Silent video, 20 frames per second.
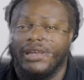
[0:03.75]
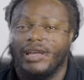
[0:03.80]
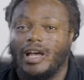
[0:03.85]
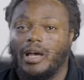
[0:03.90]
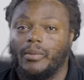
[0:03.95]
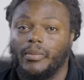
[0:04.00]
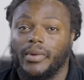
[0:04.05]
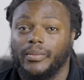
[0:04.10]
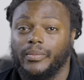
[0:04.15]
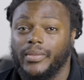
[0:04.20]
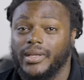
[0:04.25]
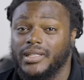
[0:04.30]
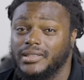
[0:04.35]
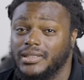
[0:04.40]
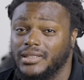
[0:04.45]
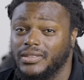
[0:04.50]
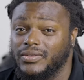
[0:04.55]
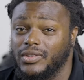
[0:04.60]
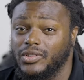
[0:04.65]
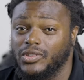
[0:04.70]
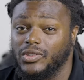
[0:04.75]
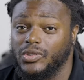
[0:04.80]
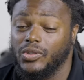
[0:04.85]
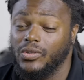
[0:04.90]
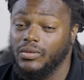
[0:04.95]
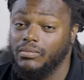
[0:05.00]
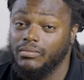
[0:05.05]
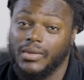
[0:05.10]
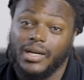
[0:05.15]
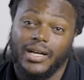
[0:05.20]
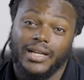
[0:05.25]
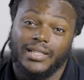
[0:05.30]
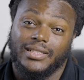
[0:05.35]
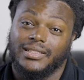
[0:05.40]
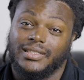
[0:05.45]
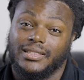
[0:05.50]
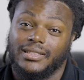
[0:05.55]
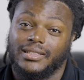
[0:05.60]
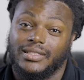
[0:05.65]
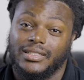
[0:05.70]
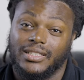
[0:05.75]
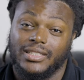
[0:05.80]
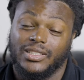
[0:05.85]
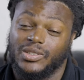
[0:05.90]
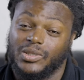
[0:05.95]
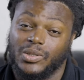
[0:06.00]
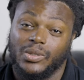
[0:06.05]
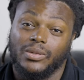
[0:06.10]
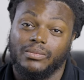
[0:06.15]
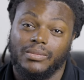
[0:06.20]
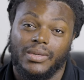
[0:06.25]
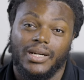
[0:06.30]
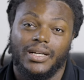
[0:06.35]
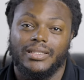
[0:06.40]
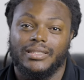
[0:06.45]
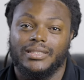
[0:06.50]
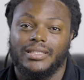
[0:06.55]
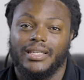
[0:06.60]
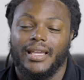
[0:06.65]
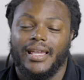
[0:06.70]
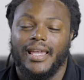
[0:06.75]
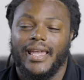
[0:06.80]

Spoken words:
I've been in business for 2 months, just 2 months,